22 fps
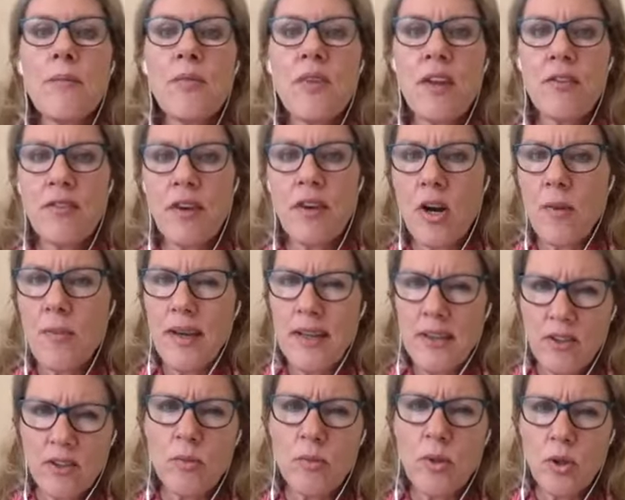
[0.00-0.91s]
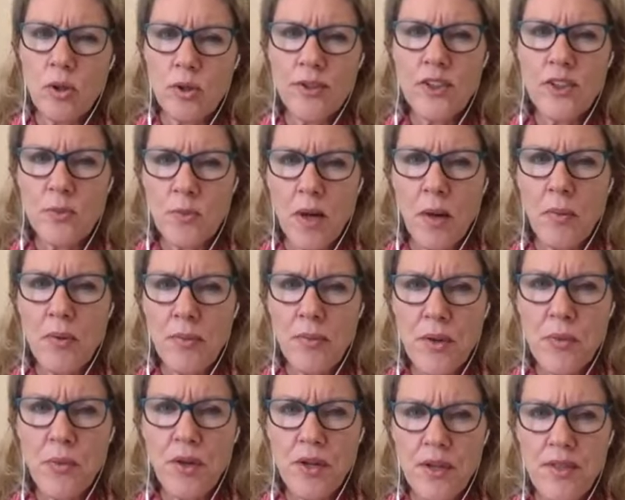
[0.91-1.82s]
environmental mold is
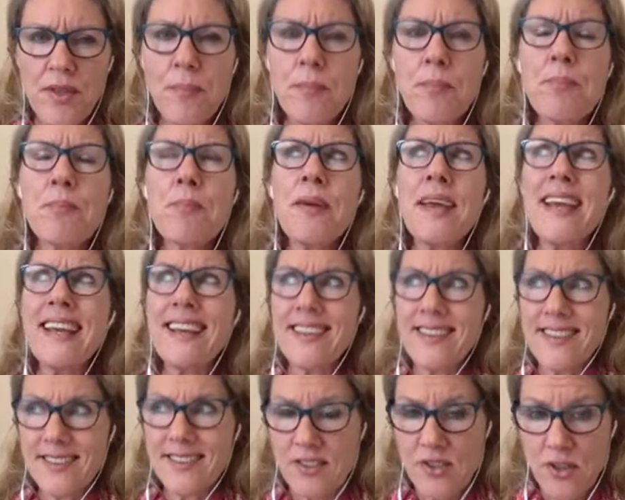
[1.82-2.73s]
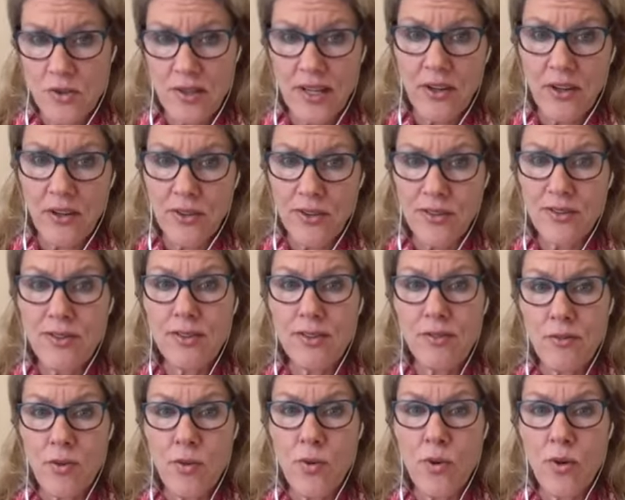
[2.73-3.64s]
probably one of the biggest triggers
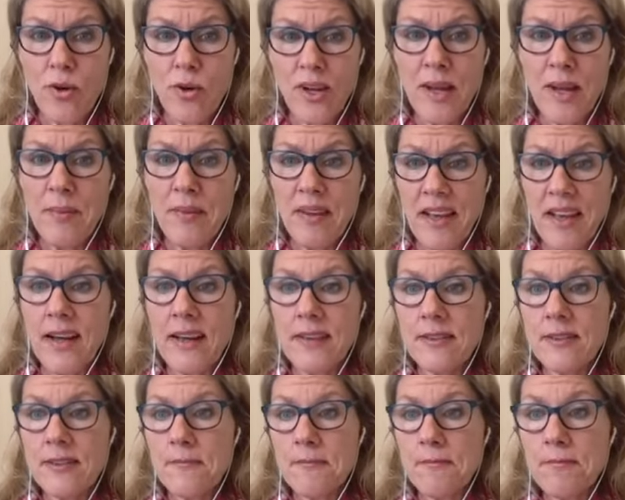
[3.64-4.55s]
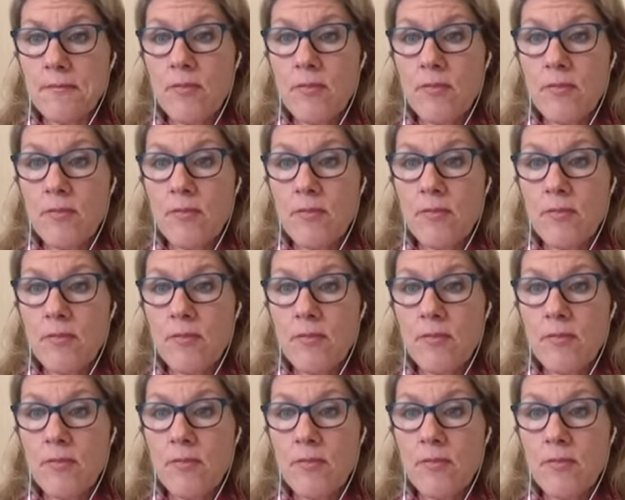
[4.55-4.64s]
for MCAS.